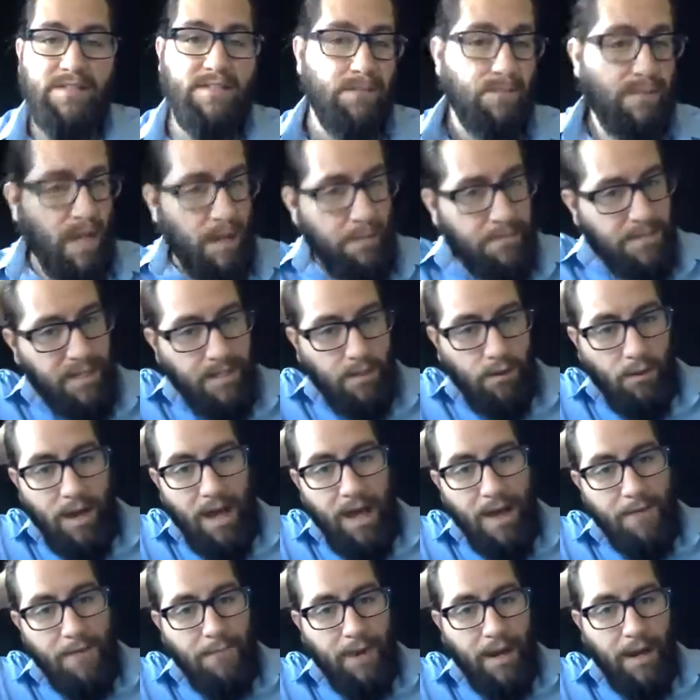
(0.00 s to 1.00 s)
Sometimes I don't
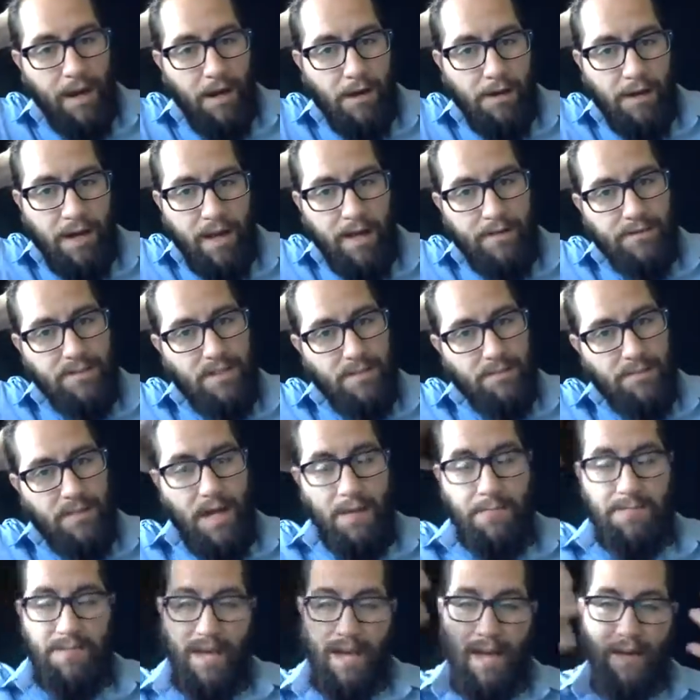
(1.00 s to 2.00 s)
have my hair down,
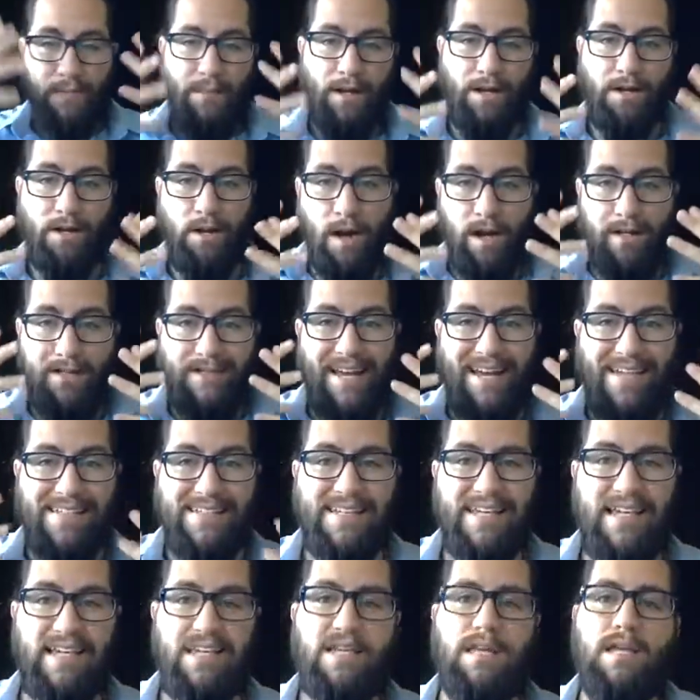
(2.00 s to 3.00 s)
sometimes I have my contacts
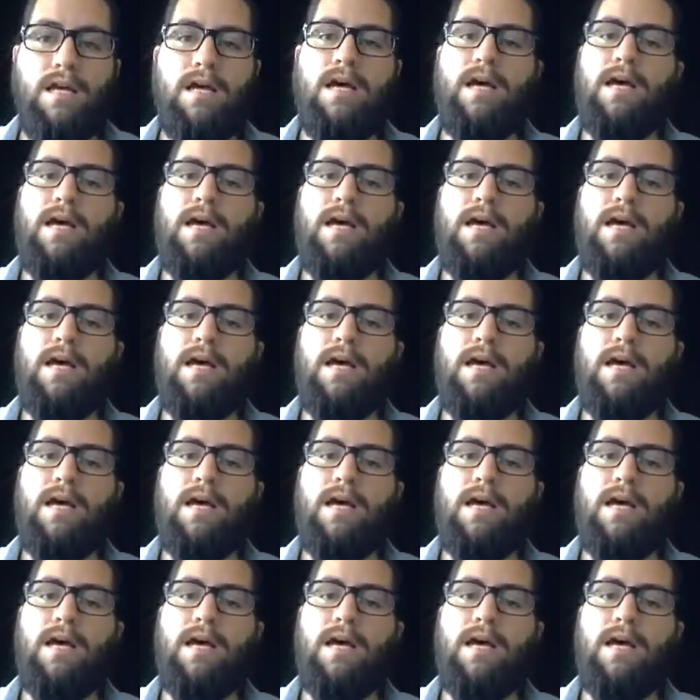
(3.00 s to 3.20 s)
in.